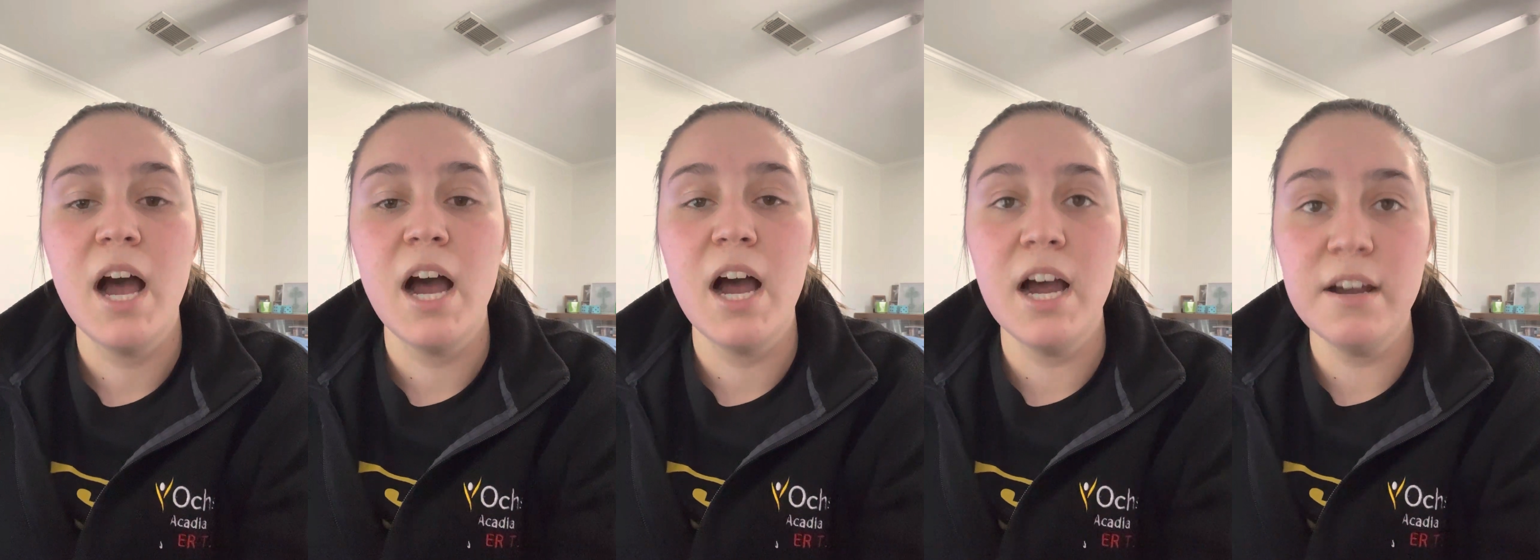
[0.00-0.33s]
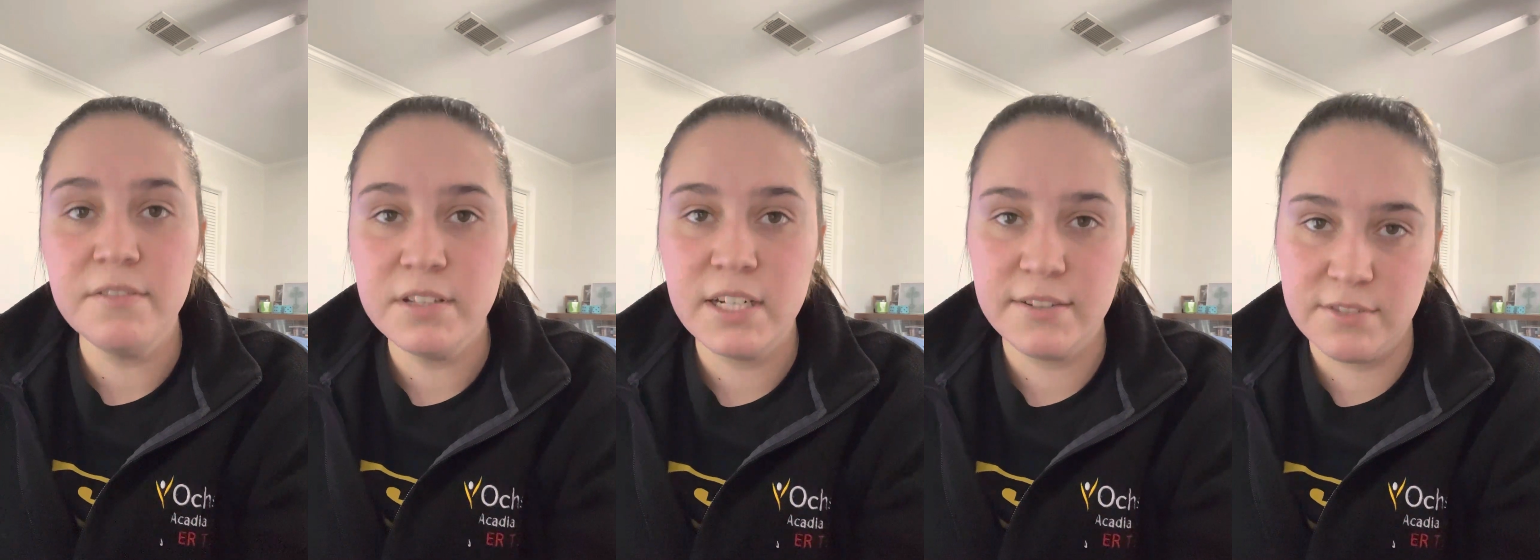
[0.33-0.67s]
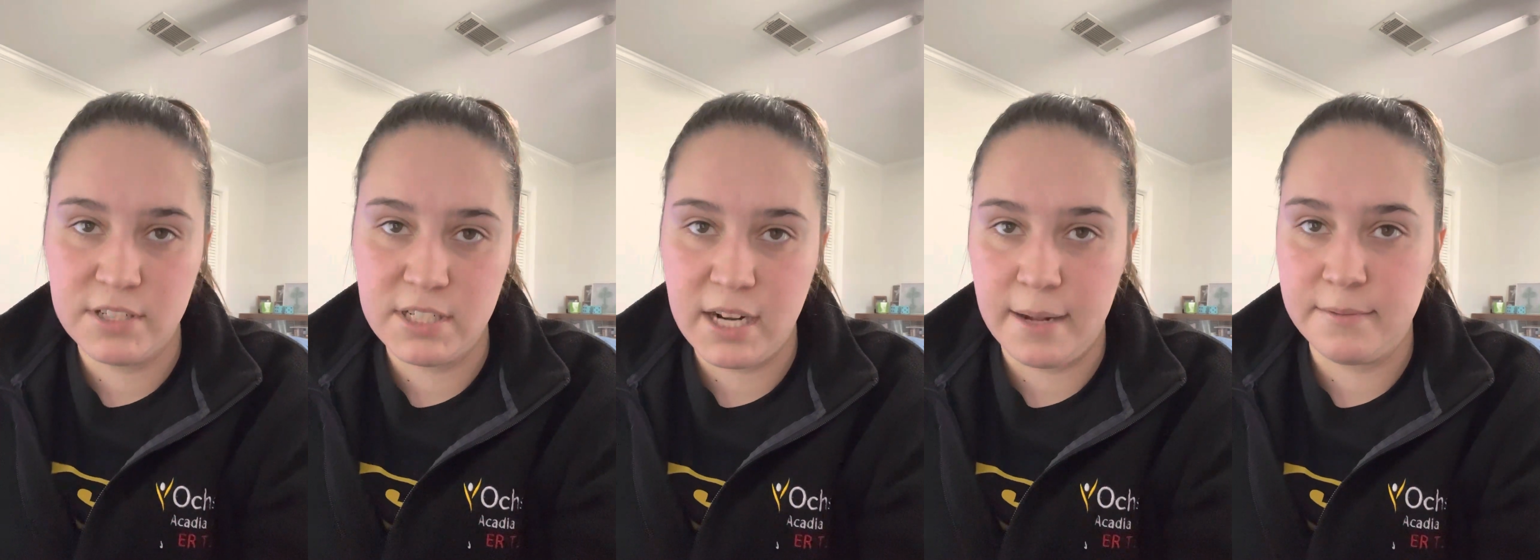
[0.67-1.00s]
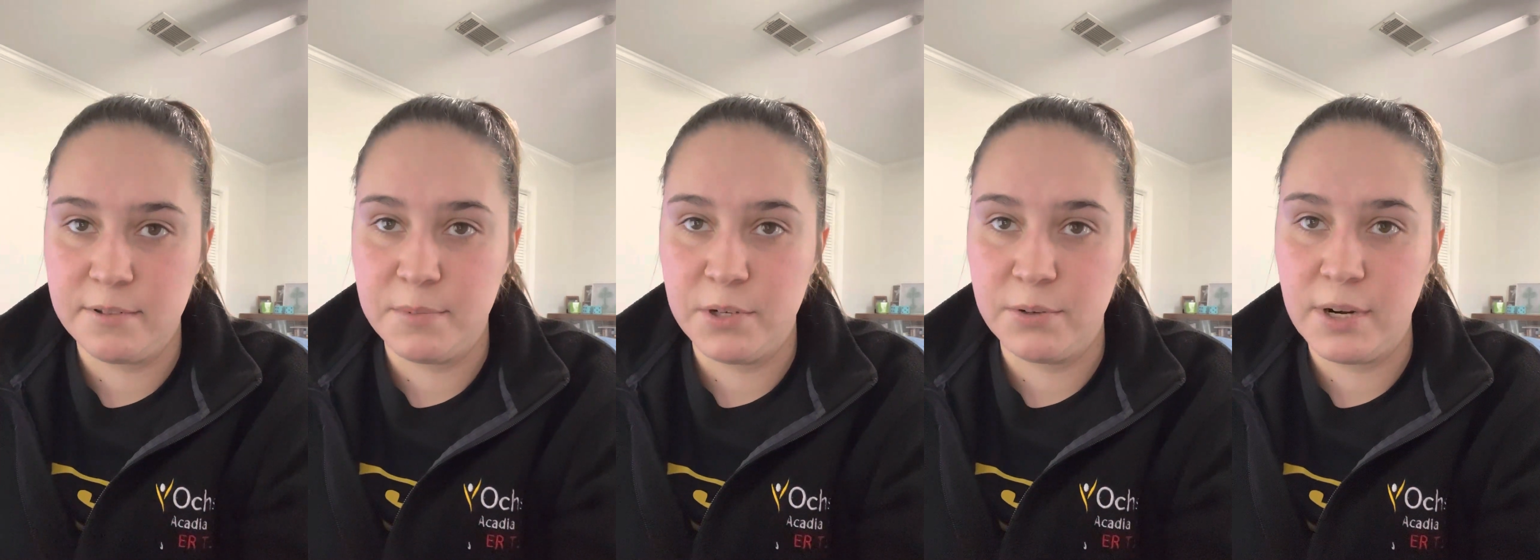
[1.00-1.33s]
Of the different types
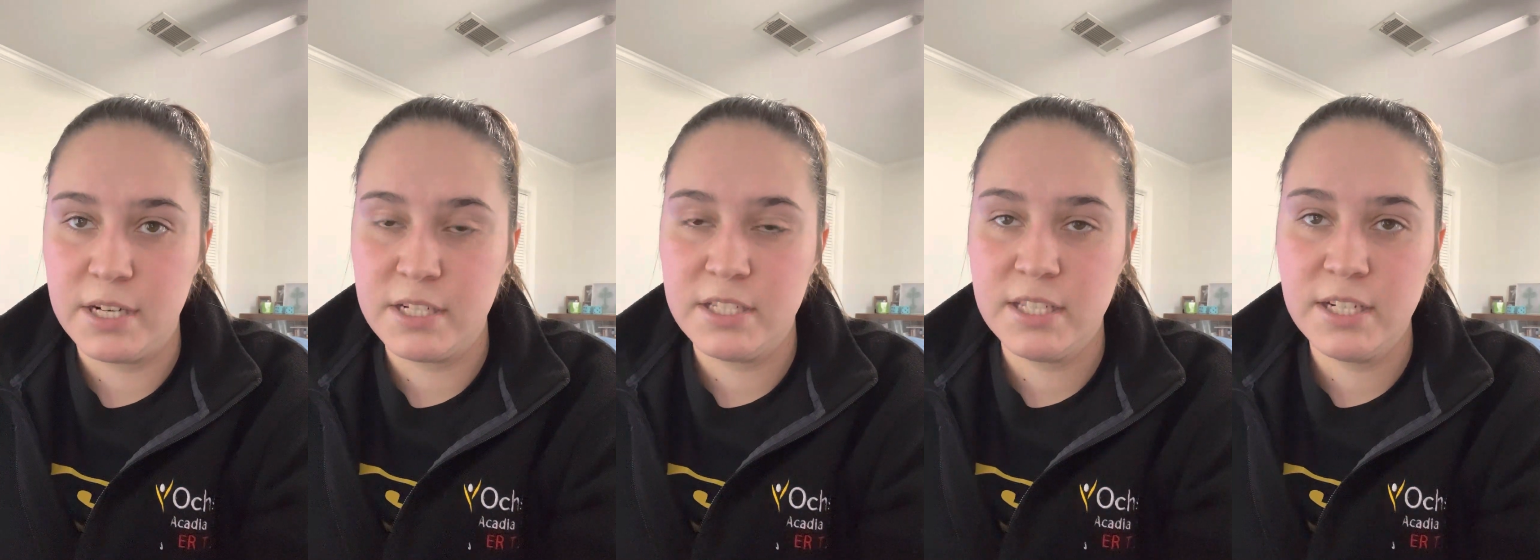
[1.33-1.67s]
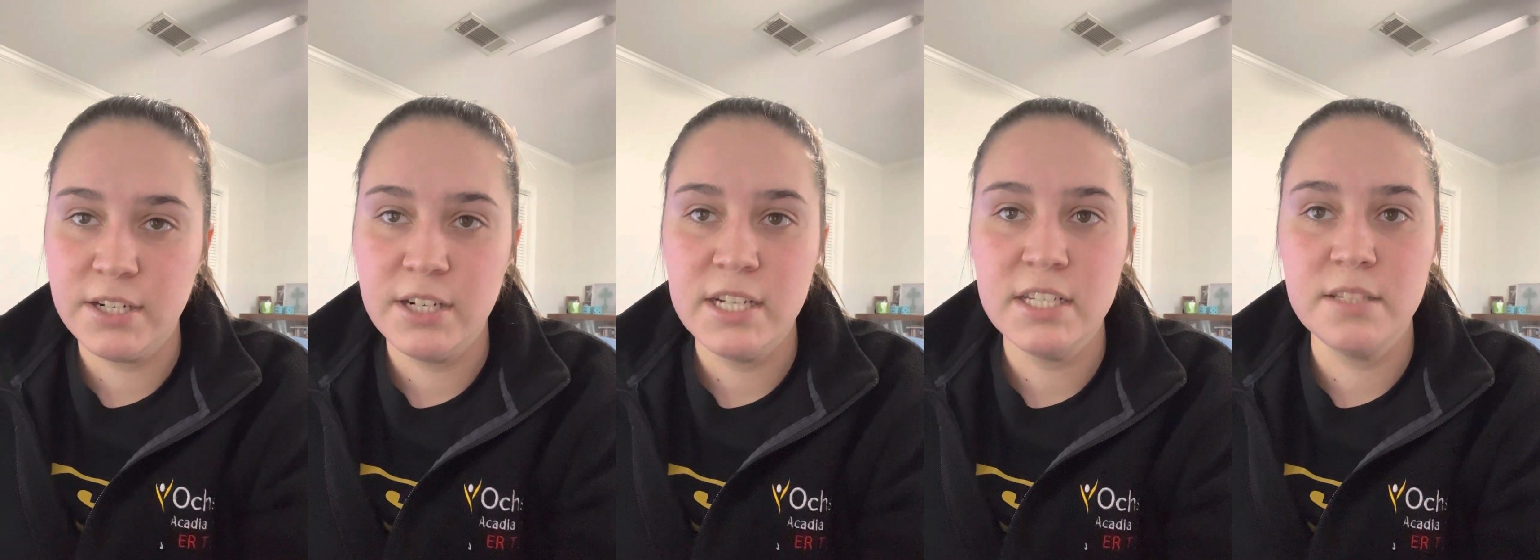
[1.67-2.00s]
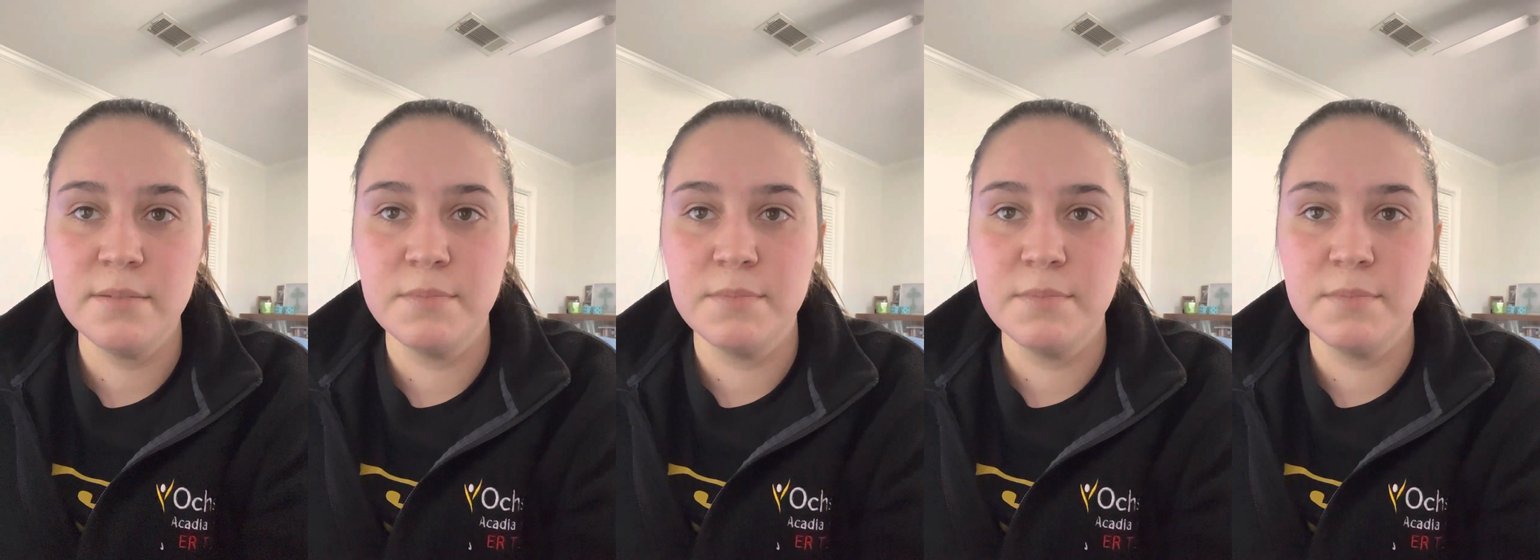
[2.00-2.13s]
of middle range theories,